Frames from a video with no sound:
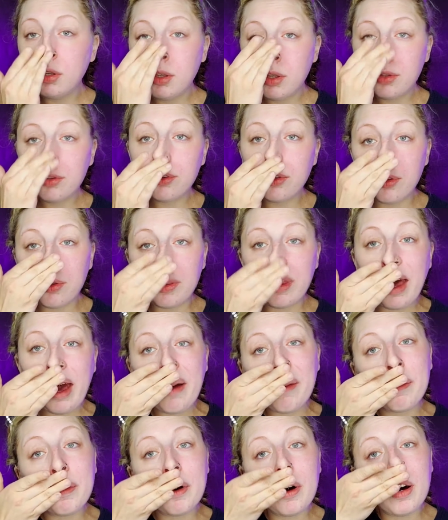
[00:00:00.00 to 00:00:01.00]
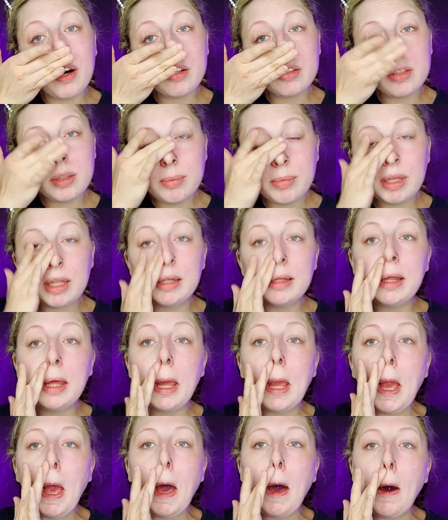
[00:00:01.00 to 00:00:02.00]
so that will ultimately
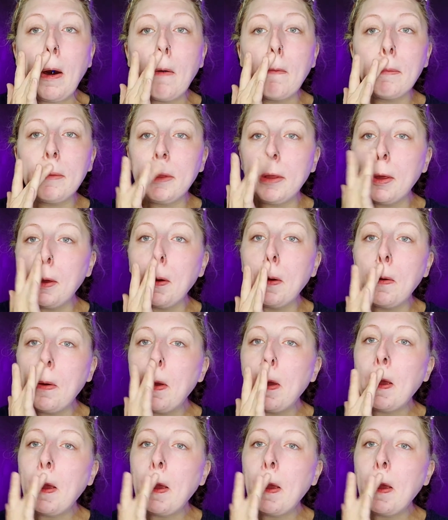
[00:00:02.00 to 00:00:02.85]
help you